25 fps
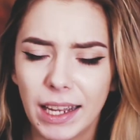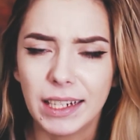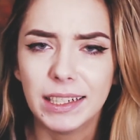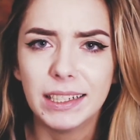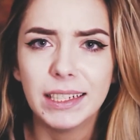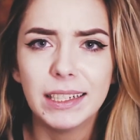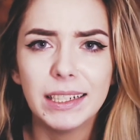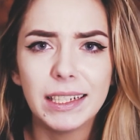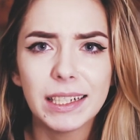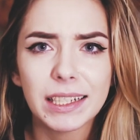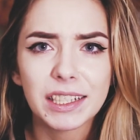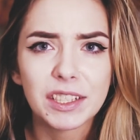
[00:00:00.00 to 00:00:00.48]
I
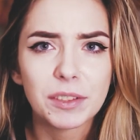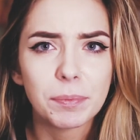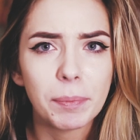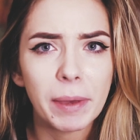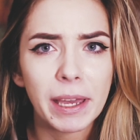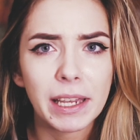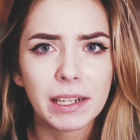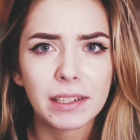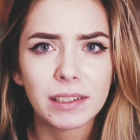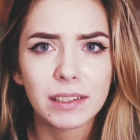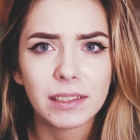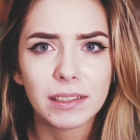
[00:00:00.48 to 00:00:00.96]
didn't
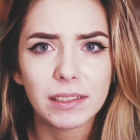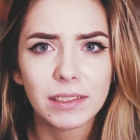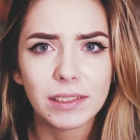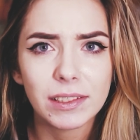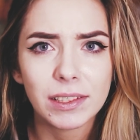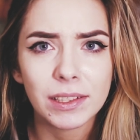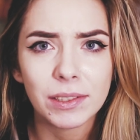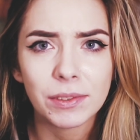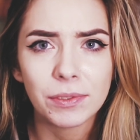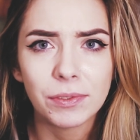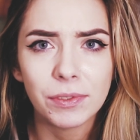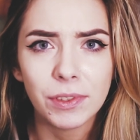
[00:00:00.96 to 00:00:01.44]
expect
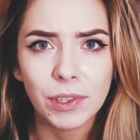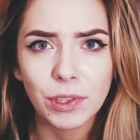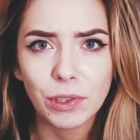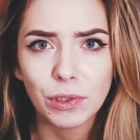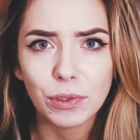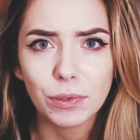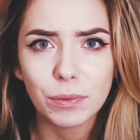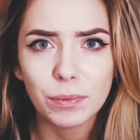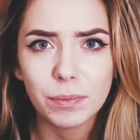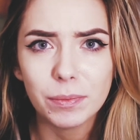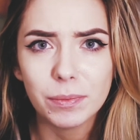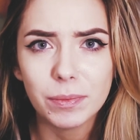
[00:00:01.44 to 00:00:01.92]
to
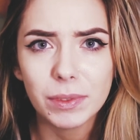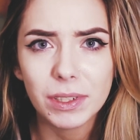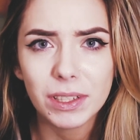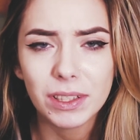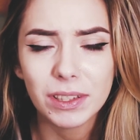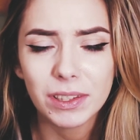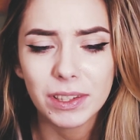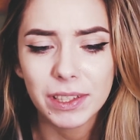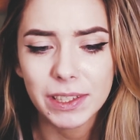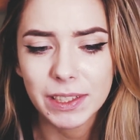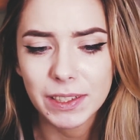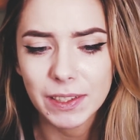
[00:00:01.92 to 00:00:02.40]

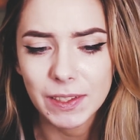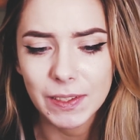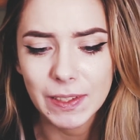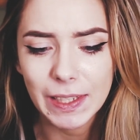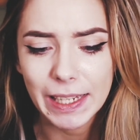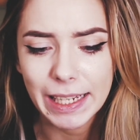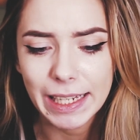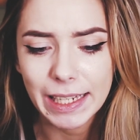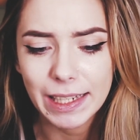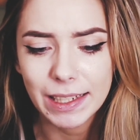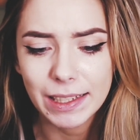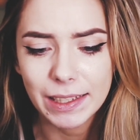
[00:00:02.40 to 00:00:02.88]
film this
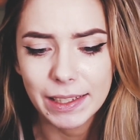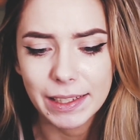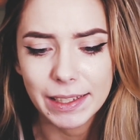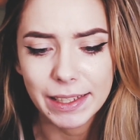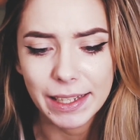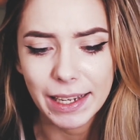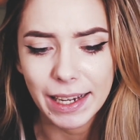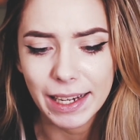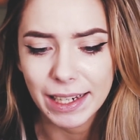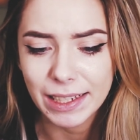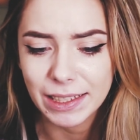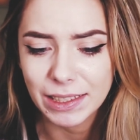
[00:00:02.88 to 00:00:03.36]
late,
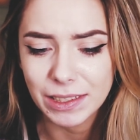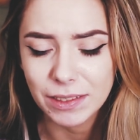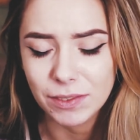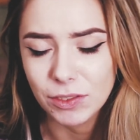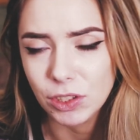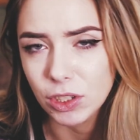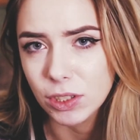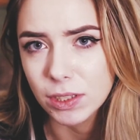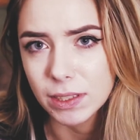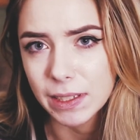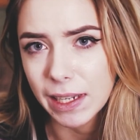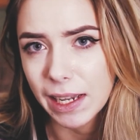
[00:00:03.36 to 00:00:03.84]
it kind
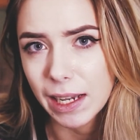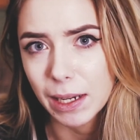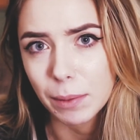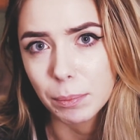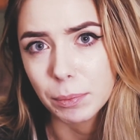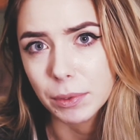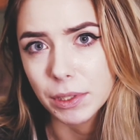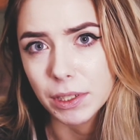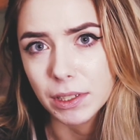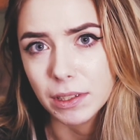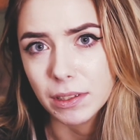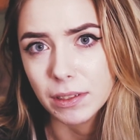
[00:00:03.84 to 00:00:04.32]
of just
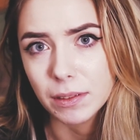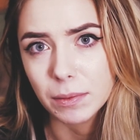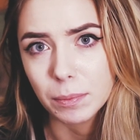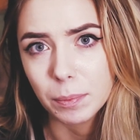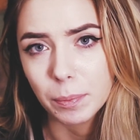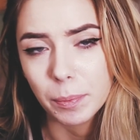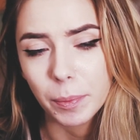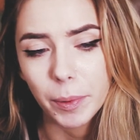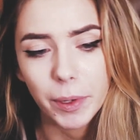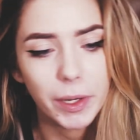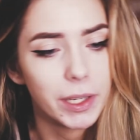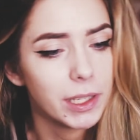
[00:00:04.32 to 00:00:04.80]
happened,
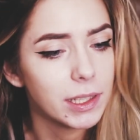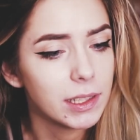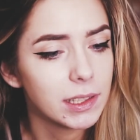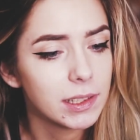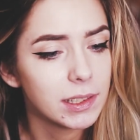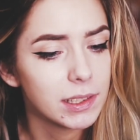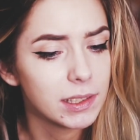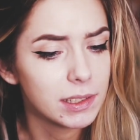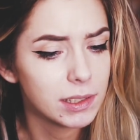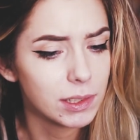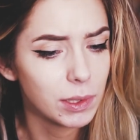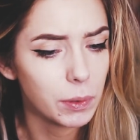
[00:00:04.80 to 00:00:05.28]
but
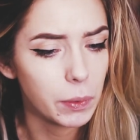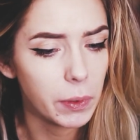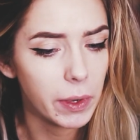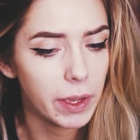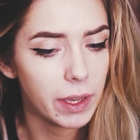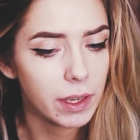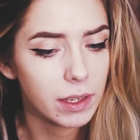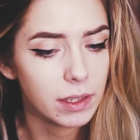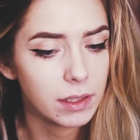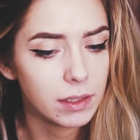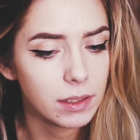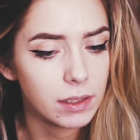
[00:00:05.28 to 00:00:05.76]
it's
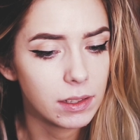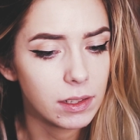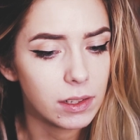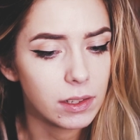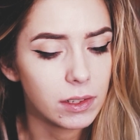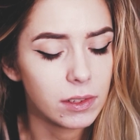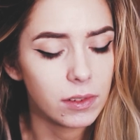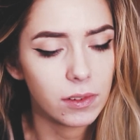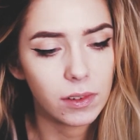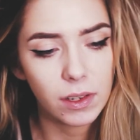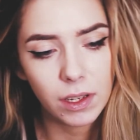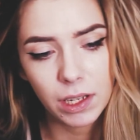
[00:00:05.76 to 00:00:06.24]
okay, you
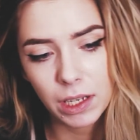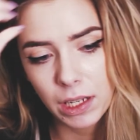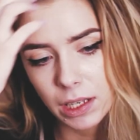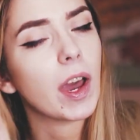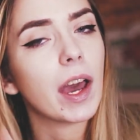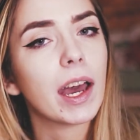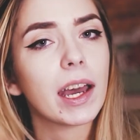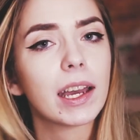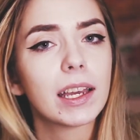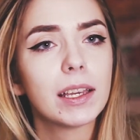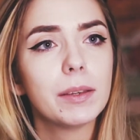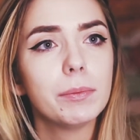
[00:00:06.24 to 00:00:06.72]
know?
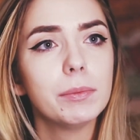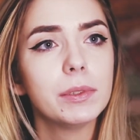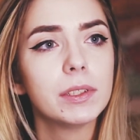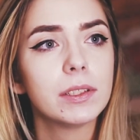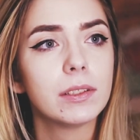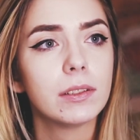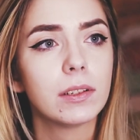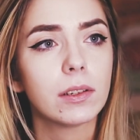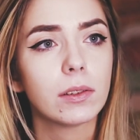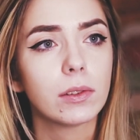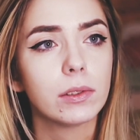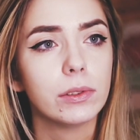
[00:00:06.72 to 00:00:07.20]
Time
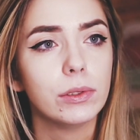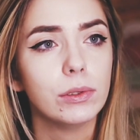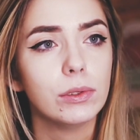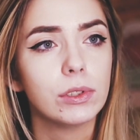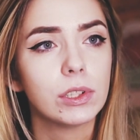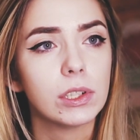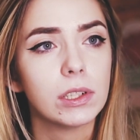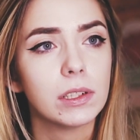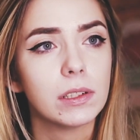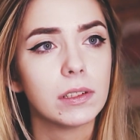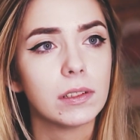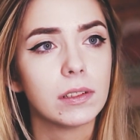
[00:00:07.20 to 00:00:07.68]
is an
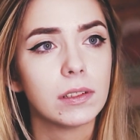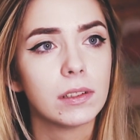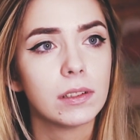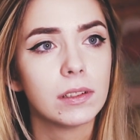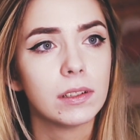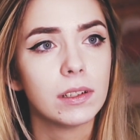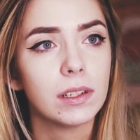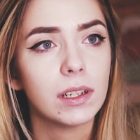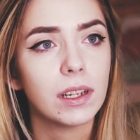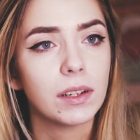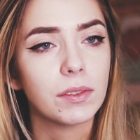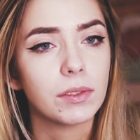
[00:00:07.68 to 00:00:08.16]

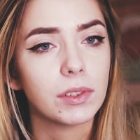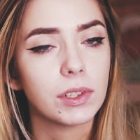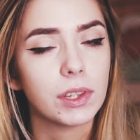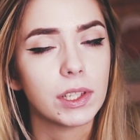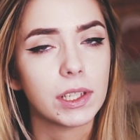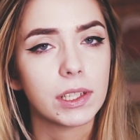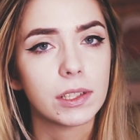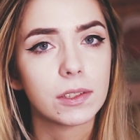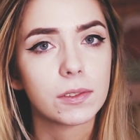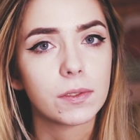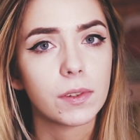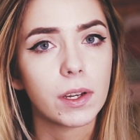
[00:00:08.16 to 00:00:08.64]
illusion,
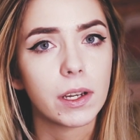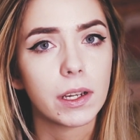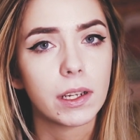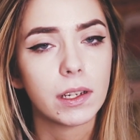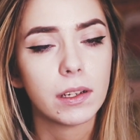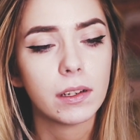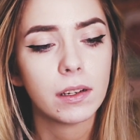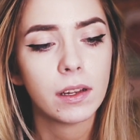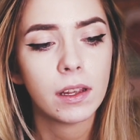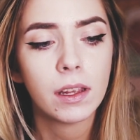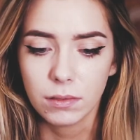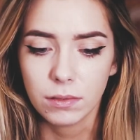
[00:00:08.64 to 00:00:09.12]
everything's
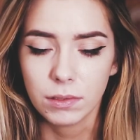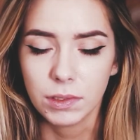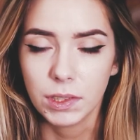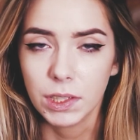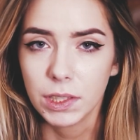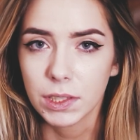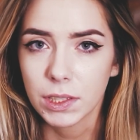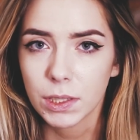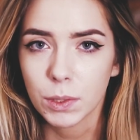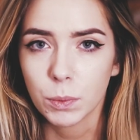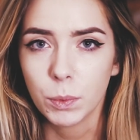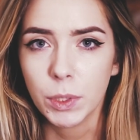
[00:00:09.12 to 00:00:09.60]
fine.
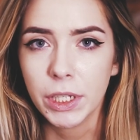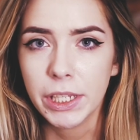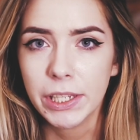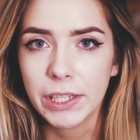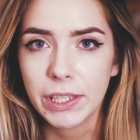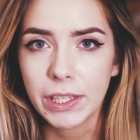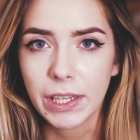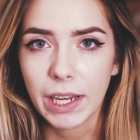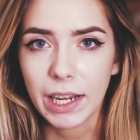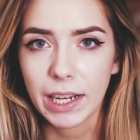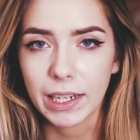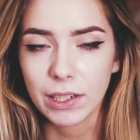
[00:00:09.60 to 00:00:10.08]
This
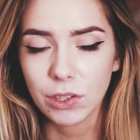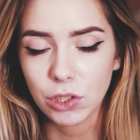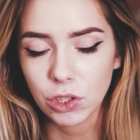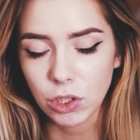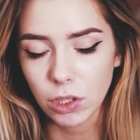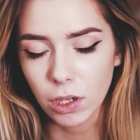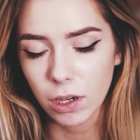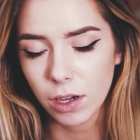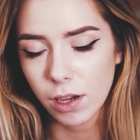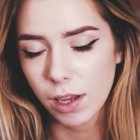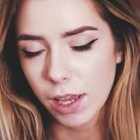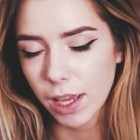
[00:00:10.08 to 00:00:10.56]
week I
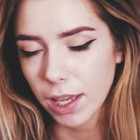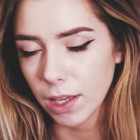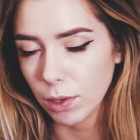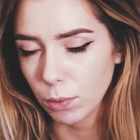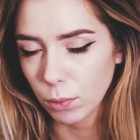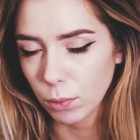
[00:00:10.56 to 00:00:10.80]
shot